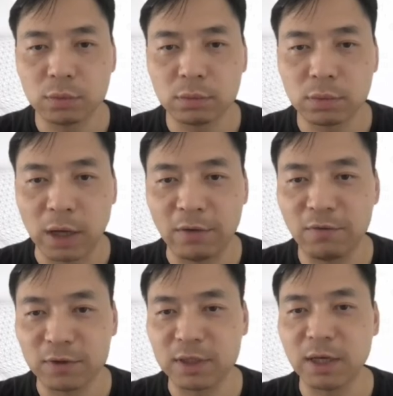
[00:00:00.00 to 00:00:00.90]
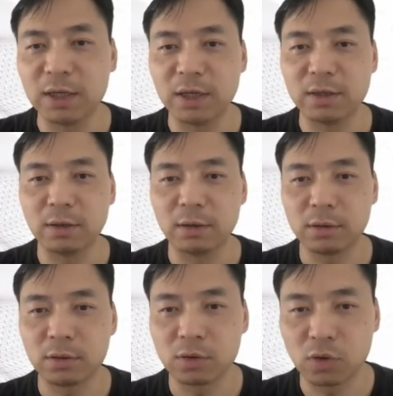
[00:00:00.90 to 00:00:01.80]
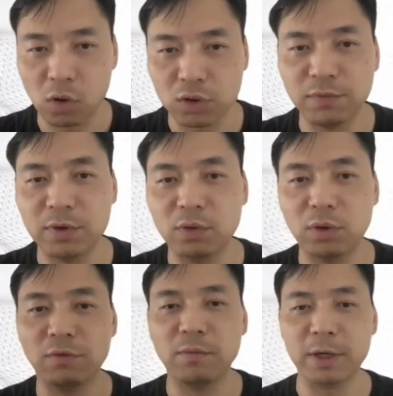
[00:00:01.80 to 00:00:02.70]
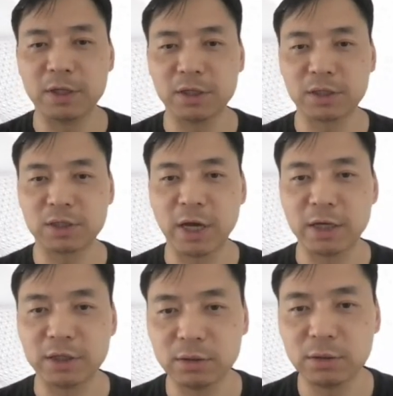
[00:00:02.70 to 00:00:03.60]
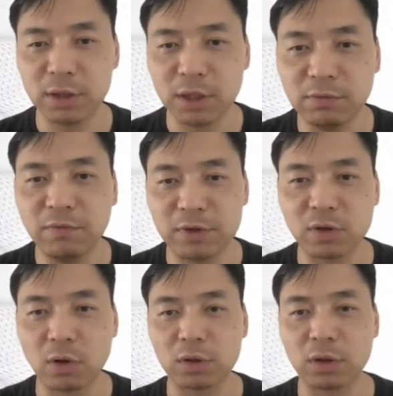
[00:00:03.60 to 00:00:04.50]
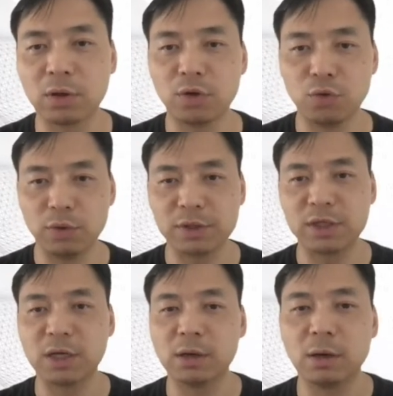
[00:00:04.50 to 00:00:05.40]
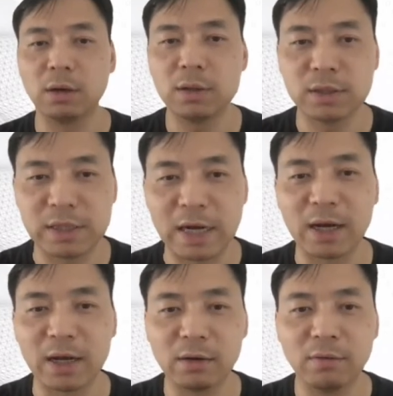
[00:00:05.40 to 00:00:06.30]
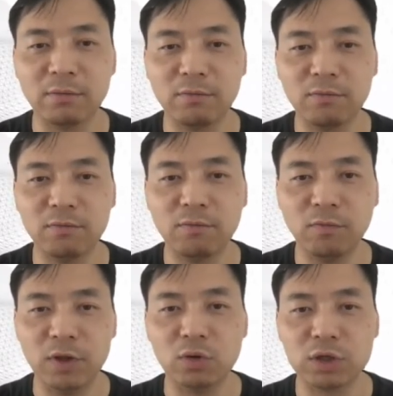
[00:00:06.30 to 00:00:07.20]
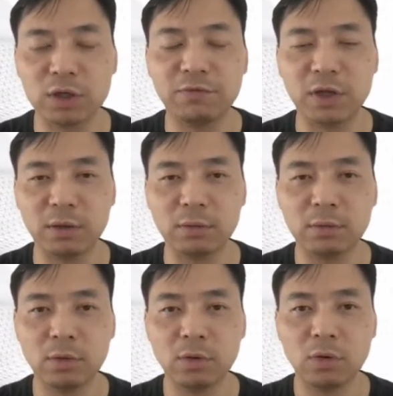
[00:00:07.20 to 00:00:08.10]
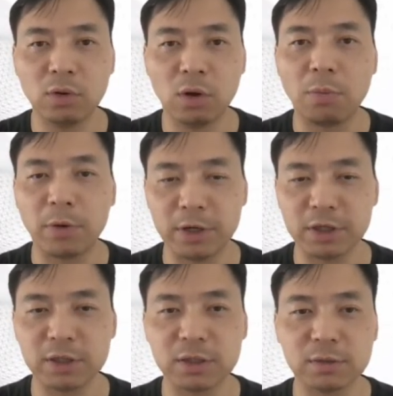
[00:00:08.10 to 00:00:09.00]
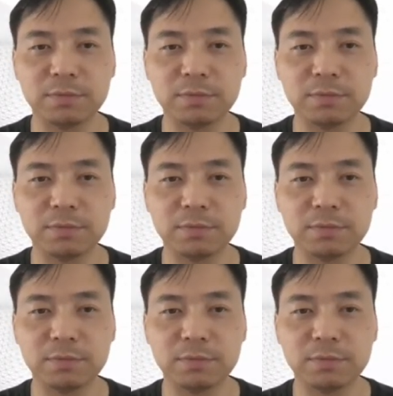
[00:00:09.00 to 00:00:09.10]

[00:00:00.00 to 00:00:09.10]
can facilitate cross-window information exchange, even without heuristic cyclical window shifting operations.